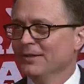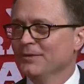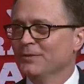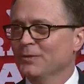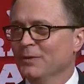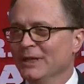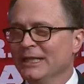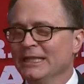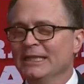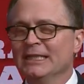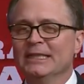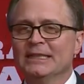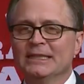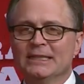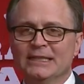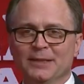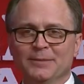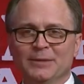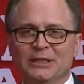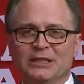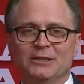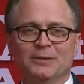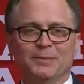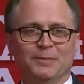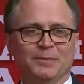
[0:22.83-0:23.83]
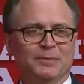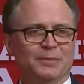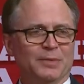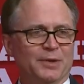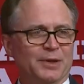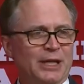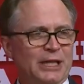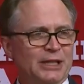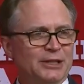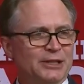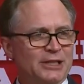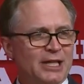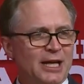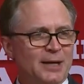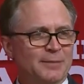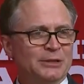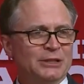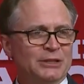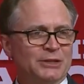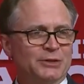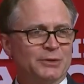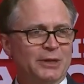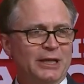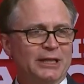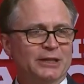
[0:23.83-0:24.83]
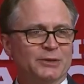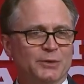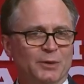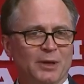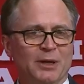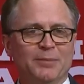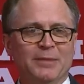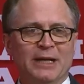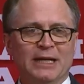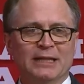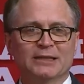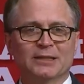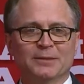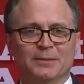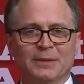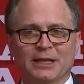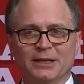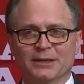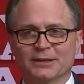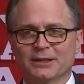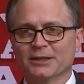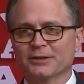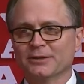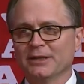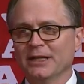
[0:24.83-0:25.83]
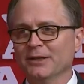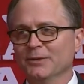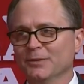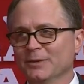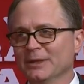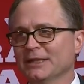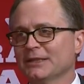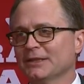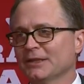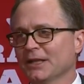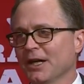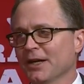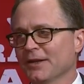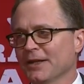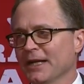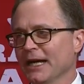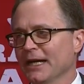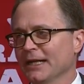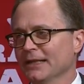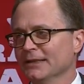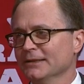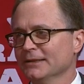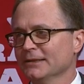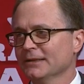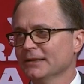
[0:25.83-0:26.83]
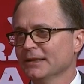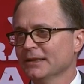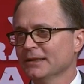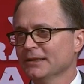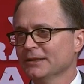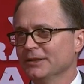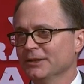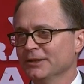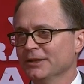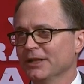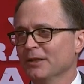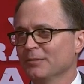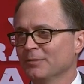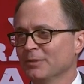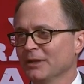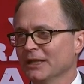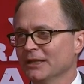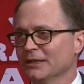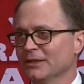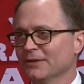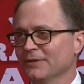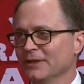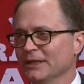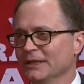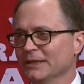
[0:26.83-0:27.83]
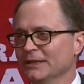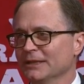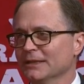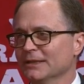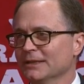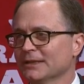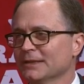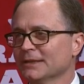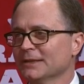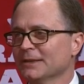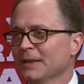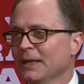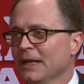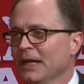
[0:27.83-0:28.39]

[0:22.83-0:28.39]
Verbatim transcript: if we need an image that demonstrates what makes America great, we saw that during our Pledge of Allegiance.